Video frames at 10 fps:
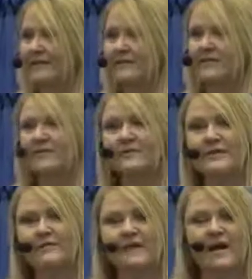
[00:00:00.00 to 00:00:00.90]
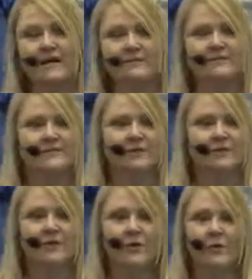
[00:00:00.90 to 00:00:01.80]
So sometimes,
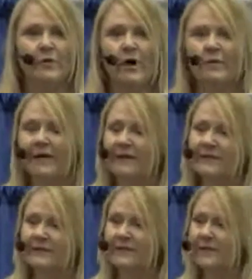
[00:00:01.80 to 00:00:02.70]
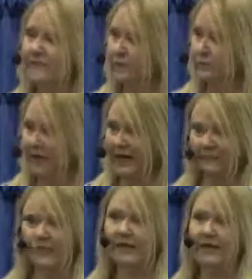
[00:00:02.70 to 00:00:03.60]
you know, our parents' beliefs, we
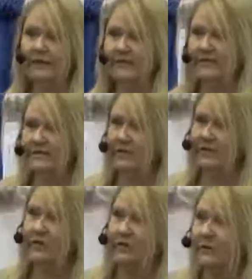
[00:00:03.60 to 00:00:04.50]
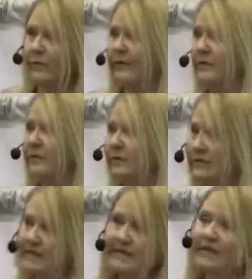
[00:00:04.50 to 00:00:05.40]
had one that was a spender and one that was
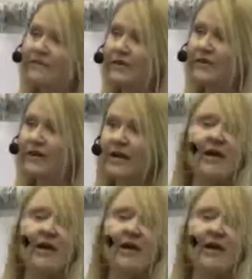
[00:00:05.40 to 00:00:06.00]
a saver,